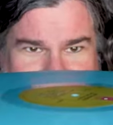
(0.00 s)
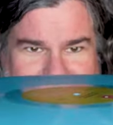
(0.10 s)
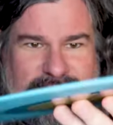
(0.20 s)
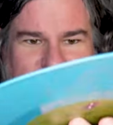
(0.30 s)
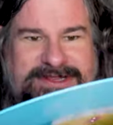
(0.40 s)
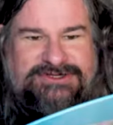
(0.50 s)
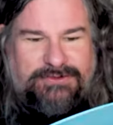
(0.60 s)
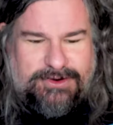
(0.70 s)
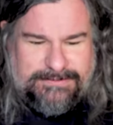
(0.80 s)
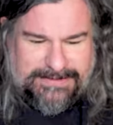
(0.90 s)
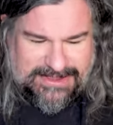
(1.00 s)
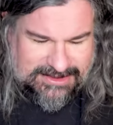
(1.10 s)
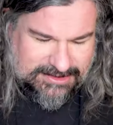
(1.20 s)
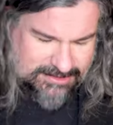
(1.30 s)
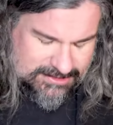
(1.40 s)
No dish
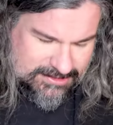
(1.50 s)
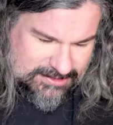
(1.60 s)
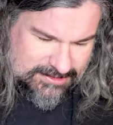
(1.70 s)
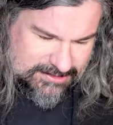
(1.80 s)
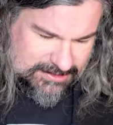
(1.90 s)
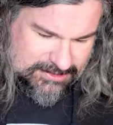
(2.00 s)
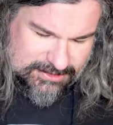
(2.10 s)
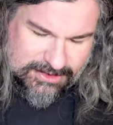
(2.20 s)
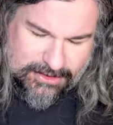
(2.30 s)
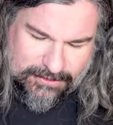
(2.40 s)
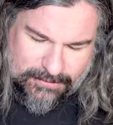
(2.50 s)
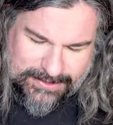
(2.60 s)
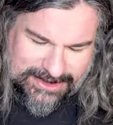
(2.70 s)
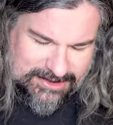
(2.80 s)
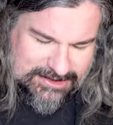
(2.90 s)
warping, no
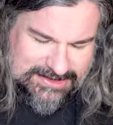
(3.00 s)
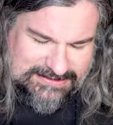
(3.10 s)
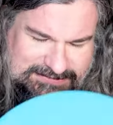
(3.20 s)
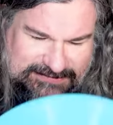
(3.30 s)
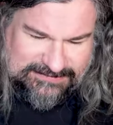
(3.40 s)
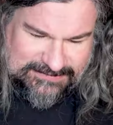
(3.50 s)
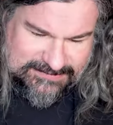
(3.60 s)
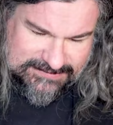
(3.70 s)
weirdness,